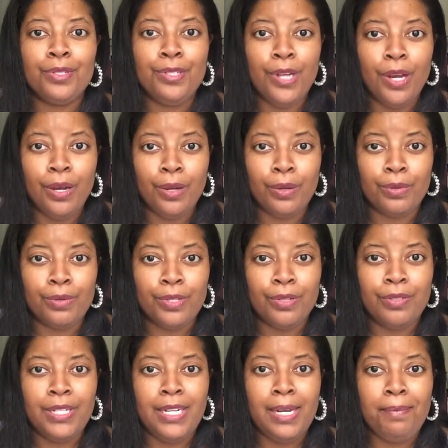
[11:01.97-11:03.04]
No.
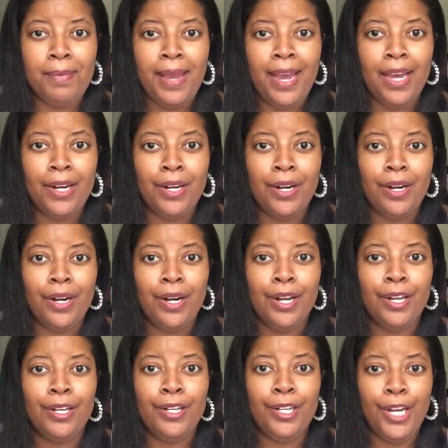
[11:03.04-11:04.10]
So did it matter?
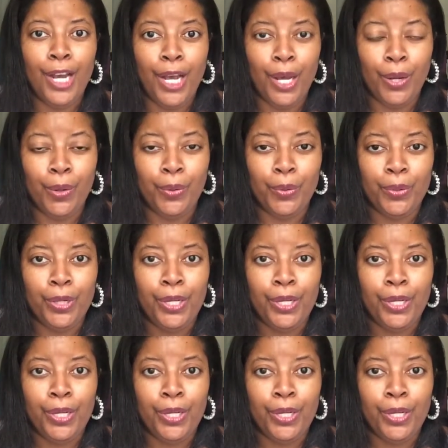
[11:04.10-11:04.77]
No.